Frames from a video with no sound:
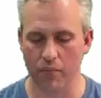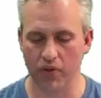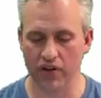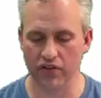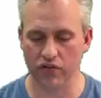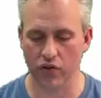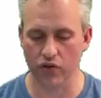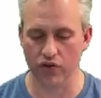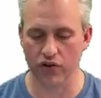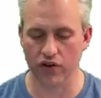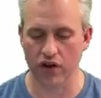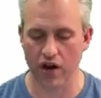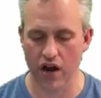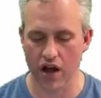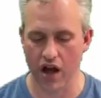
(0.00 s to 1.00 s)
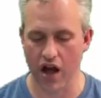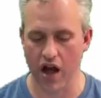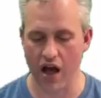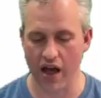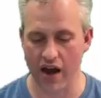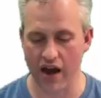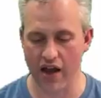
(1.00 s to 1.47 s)
placeholder,
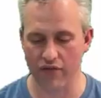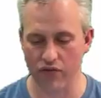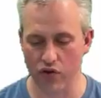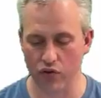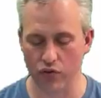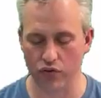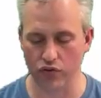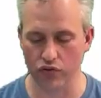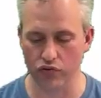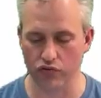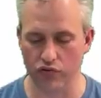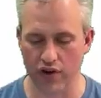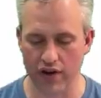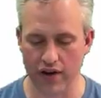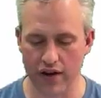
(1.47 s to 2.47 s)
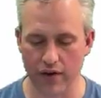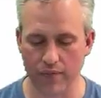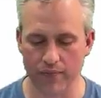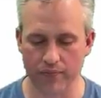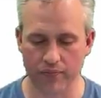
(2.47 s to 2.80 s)
and I have no clues right now.